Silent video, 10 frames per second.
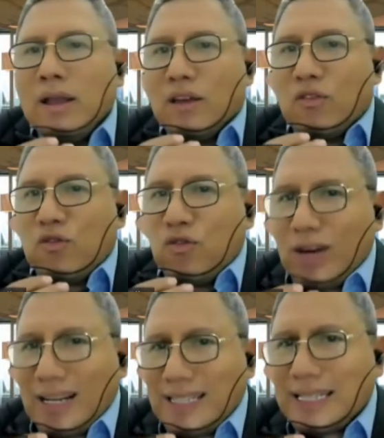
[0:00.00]
The
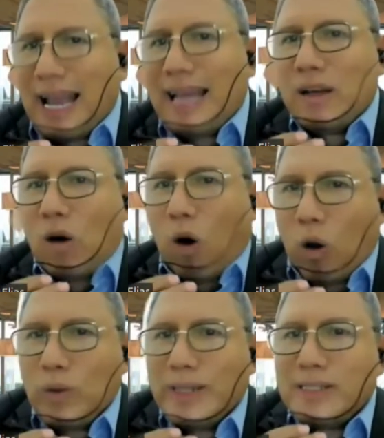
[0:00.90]
first and
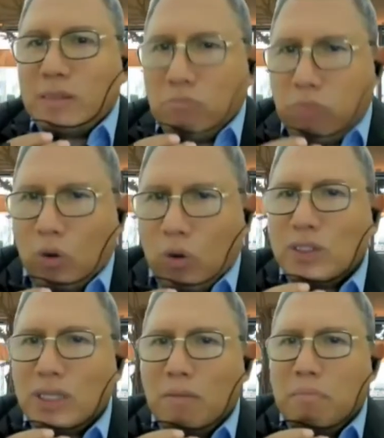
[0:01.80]
always
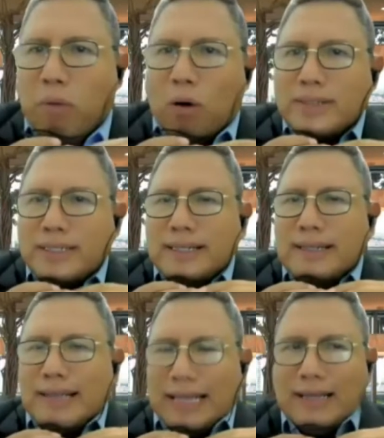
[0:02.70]
most
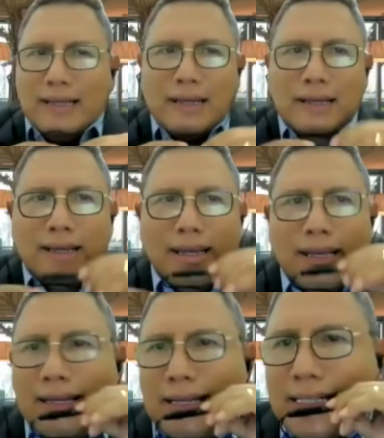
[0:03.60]
important thing
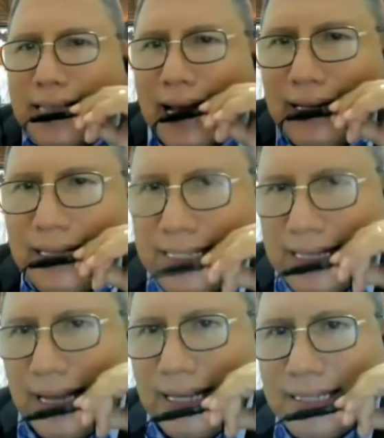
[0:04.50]
in needs and
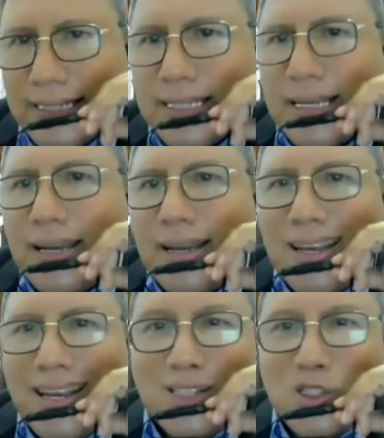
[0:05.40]
desires
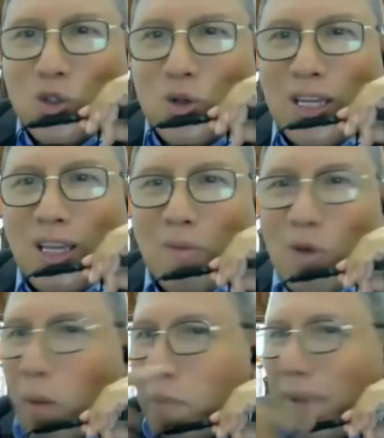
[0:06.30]
is to keep
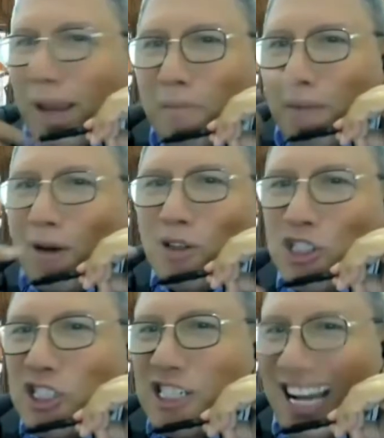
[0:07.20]
your big mouth
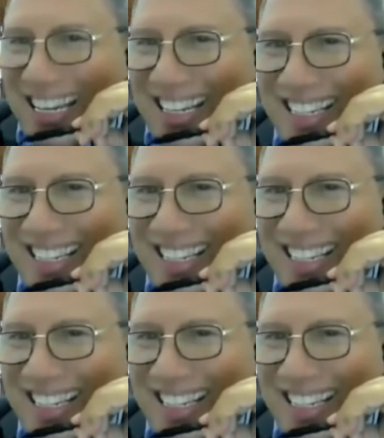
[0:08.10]
shut.